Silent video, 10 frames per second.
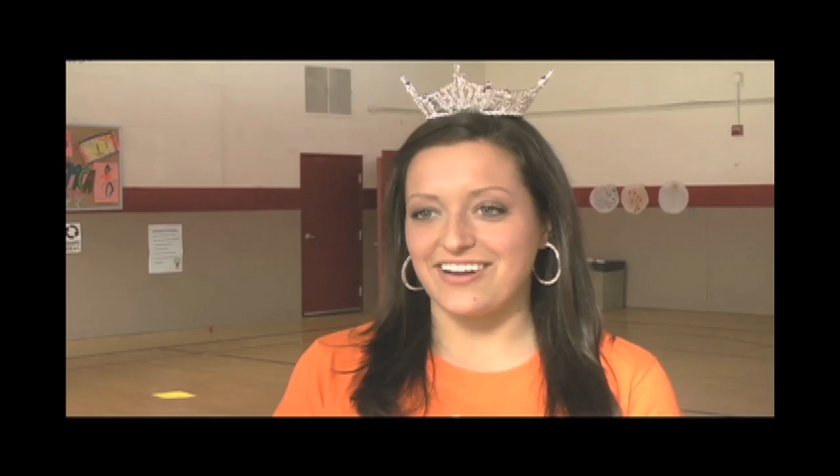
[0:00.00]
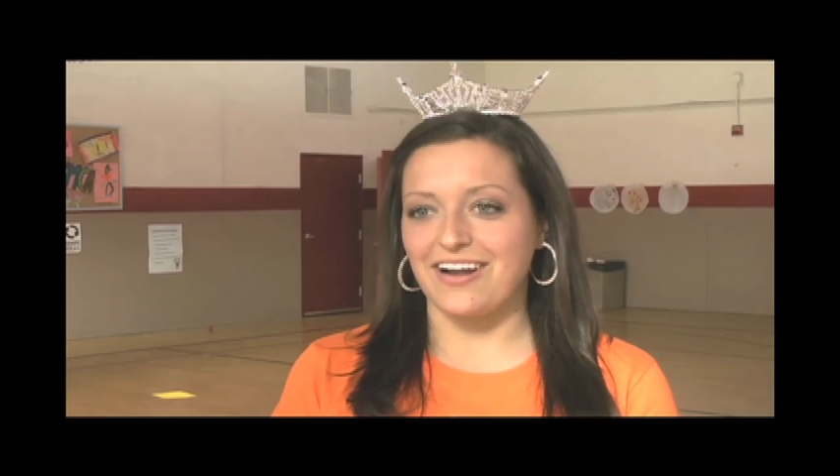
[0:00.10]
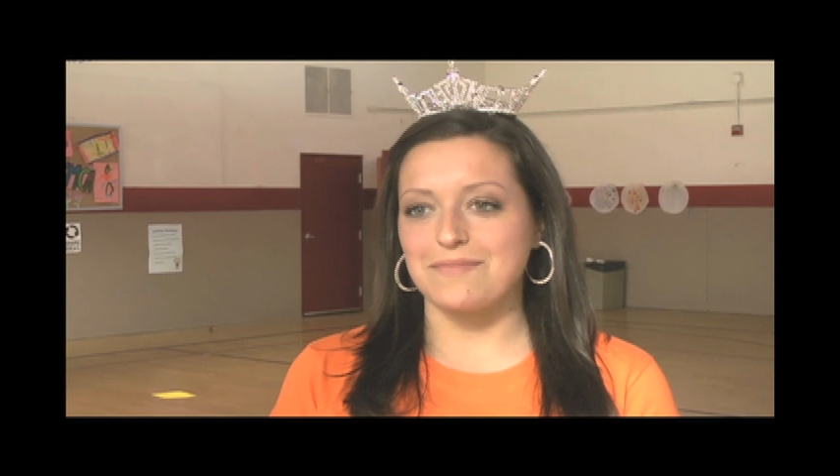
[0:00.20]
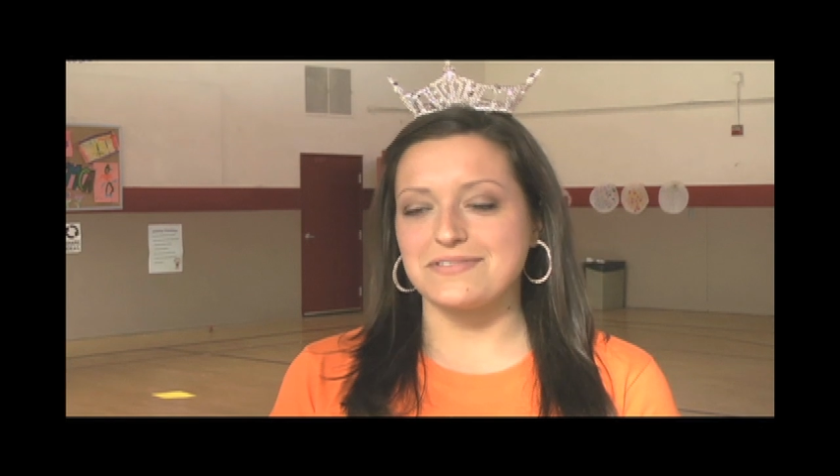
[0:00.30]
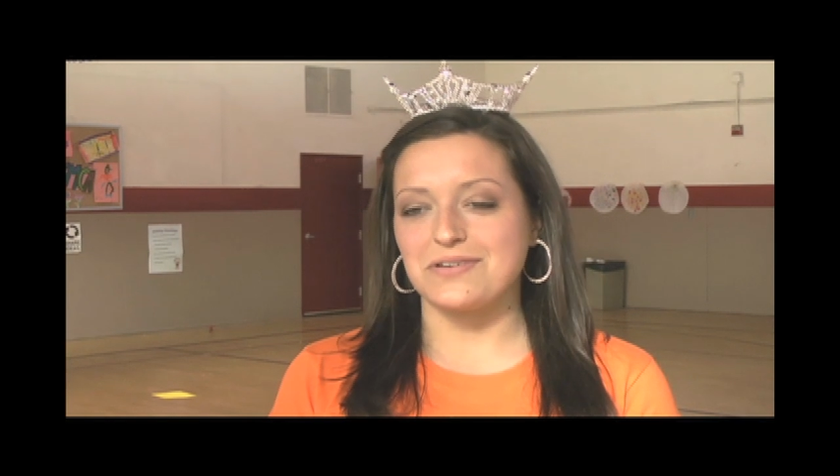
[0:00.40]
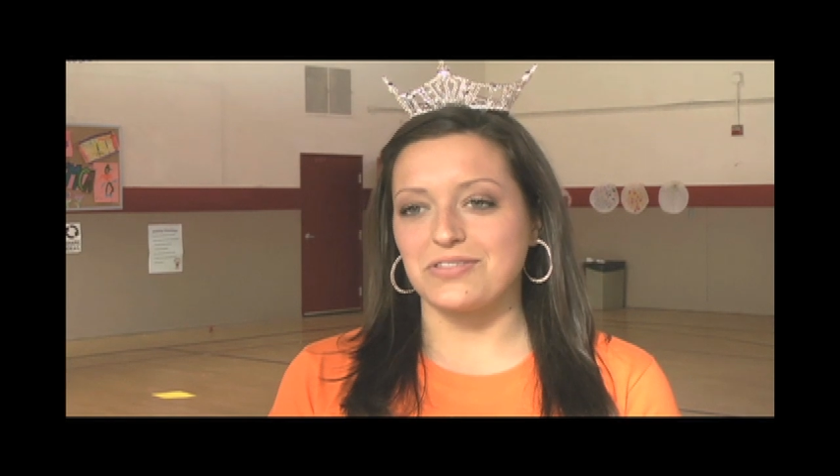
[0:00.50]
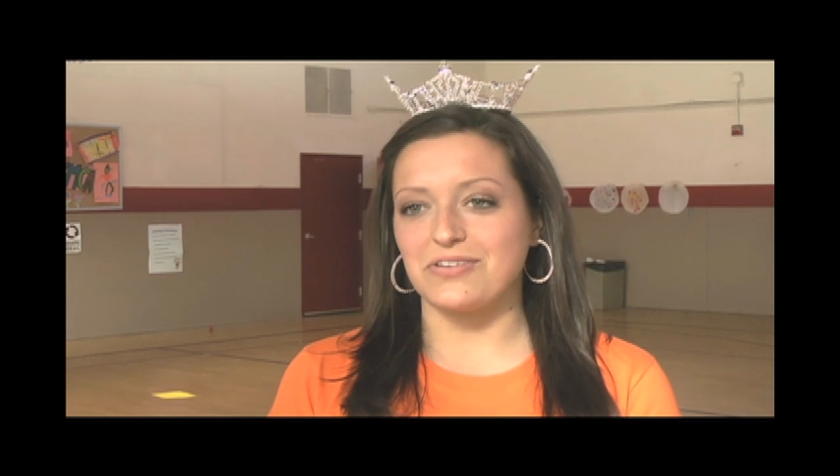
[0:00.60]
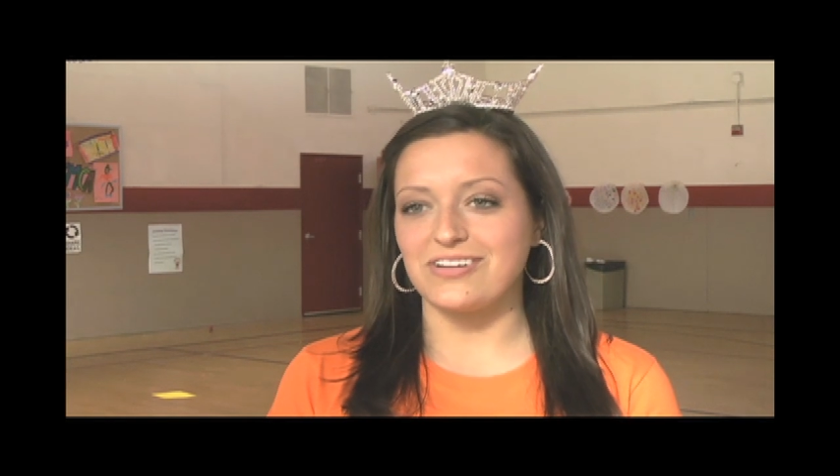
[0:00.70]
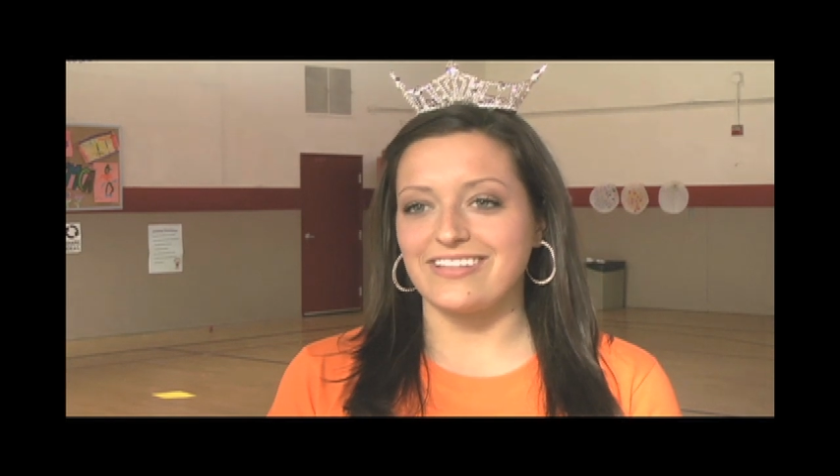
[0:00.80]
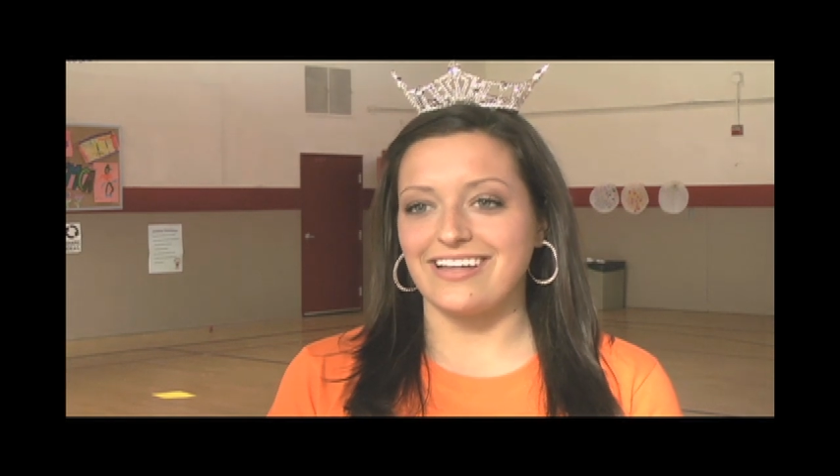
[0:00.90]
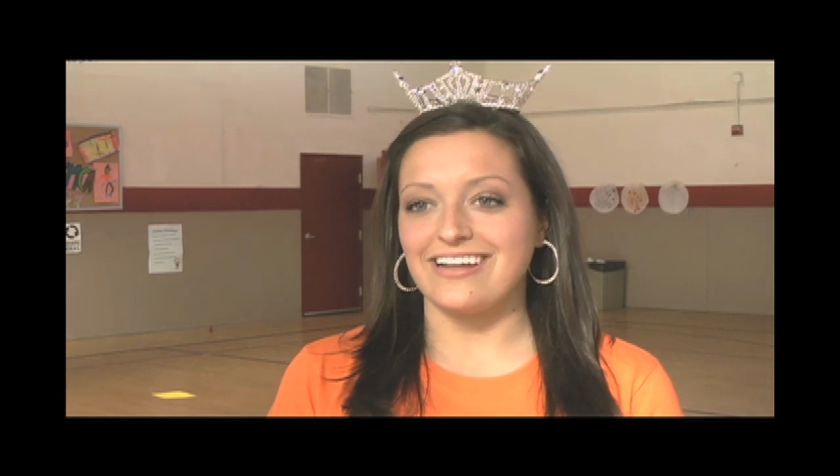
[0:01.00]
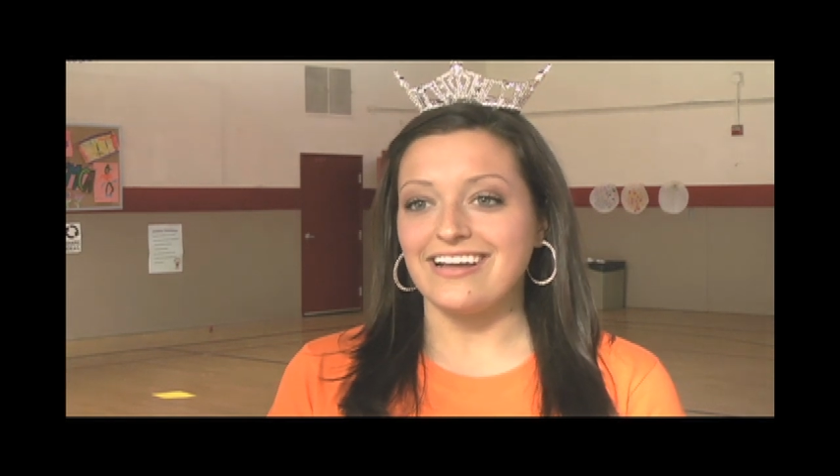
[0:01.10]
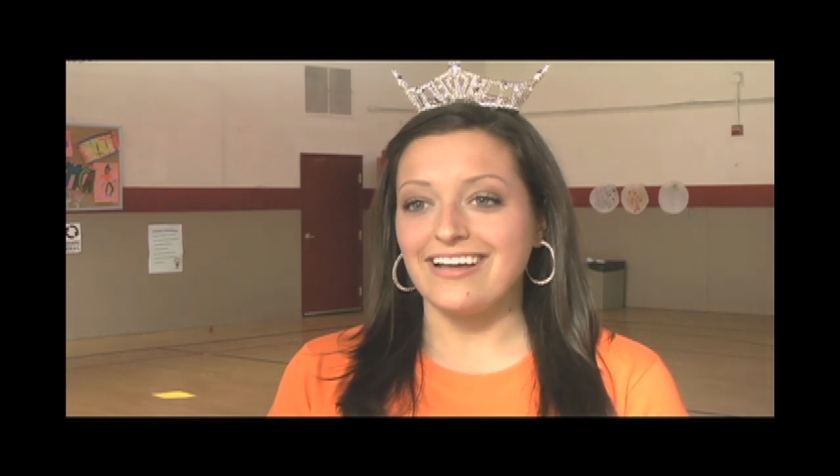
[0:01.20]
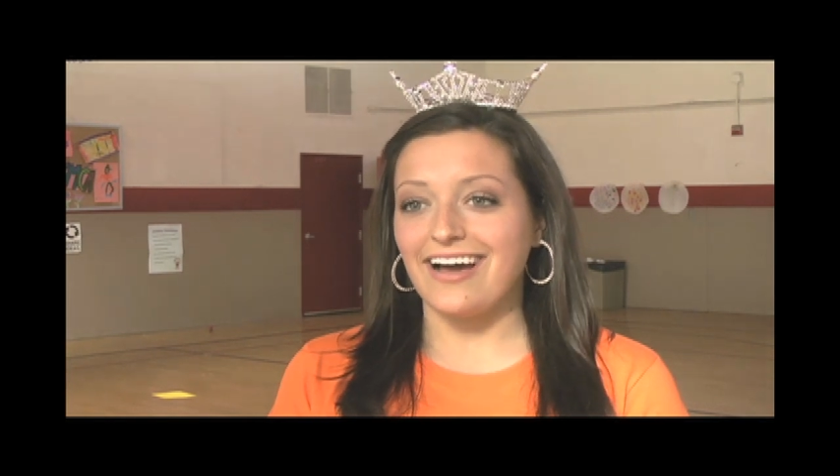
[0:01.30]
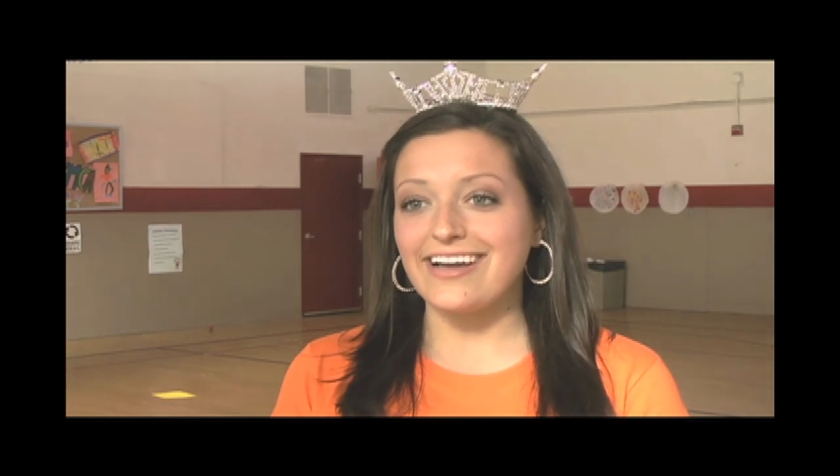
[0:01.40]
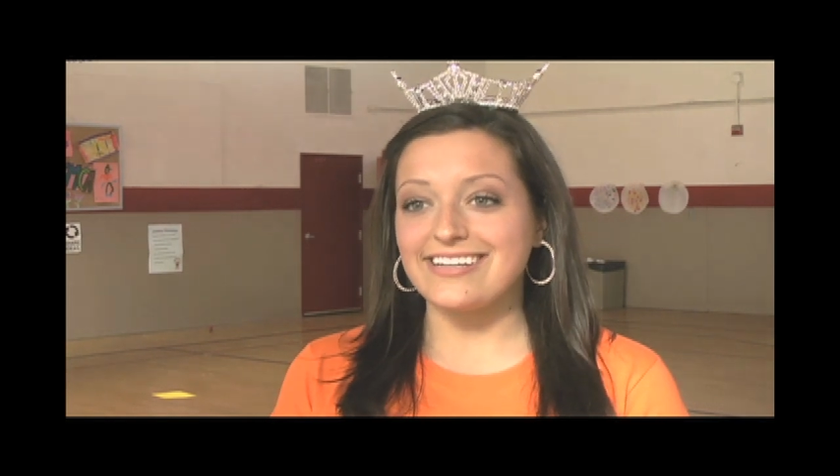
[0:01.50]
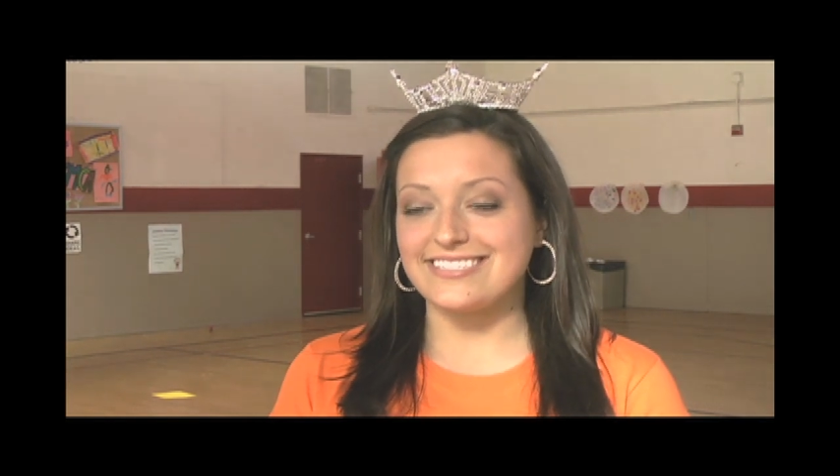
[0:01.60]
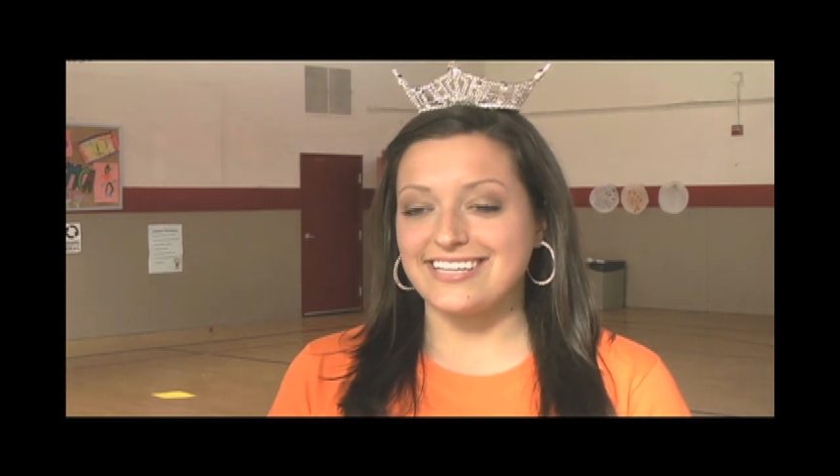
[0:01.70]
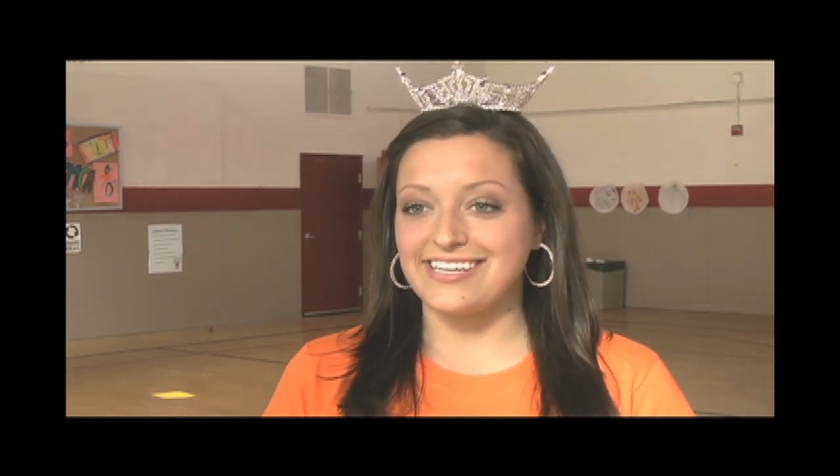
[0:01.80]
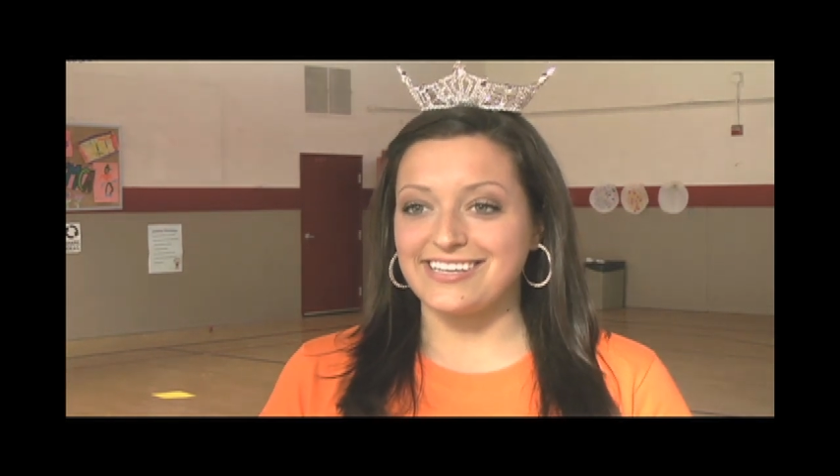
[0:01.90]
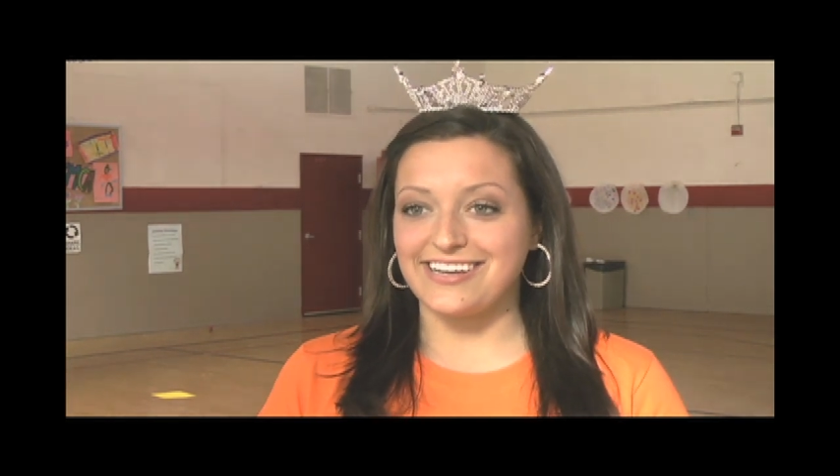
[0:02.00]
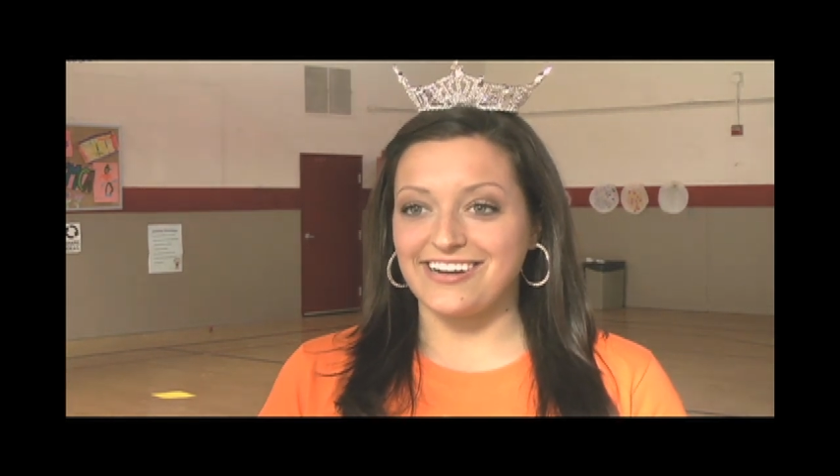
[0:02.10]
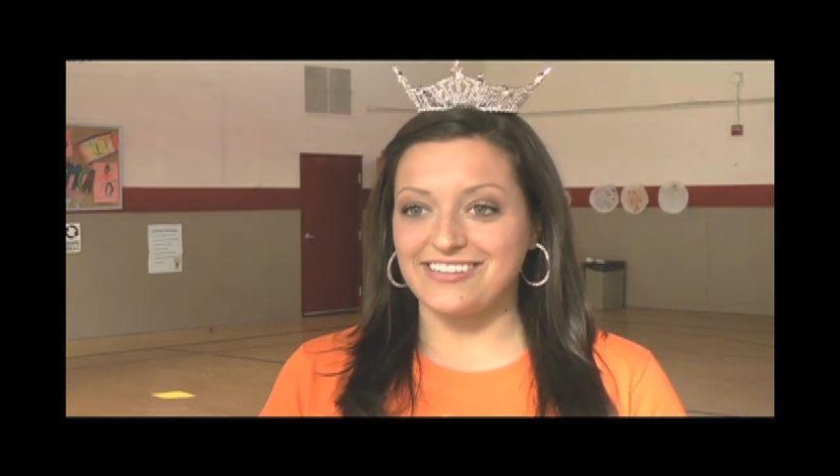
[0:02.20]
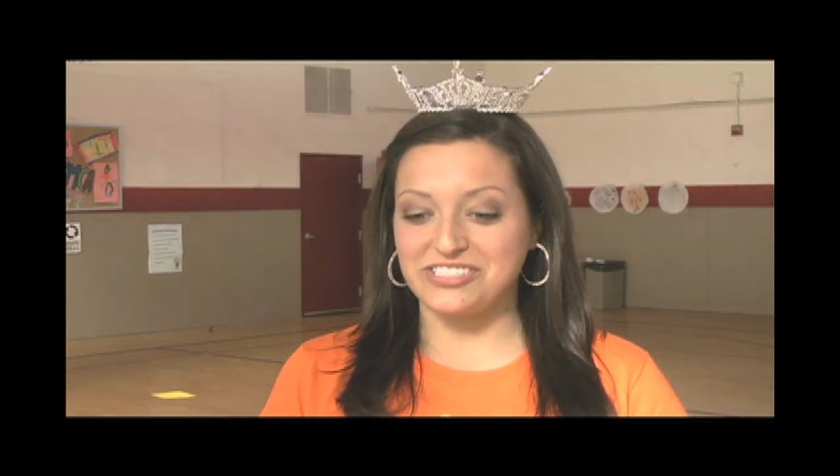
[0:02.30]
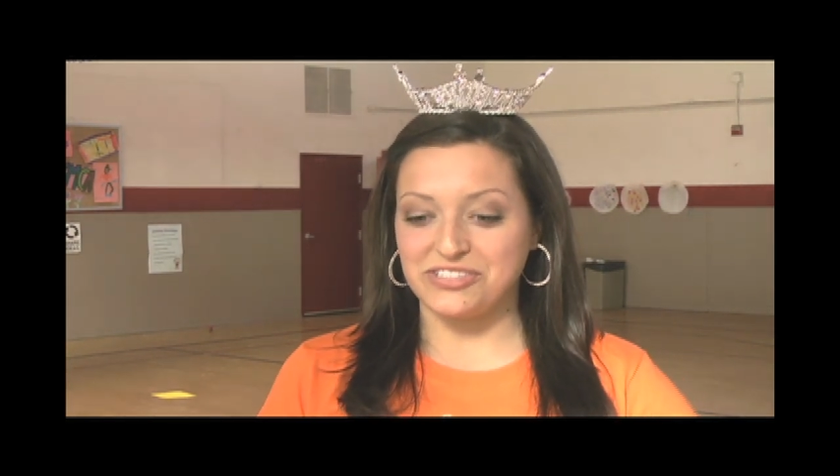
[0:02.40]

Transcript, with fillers: year. I'm so thrilled that I got to take a year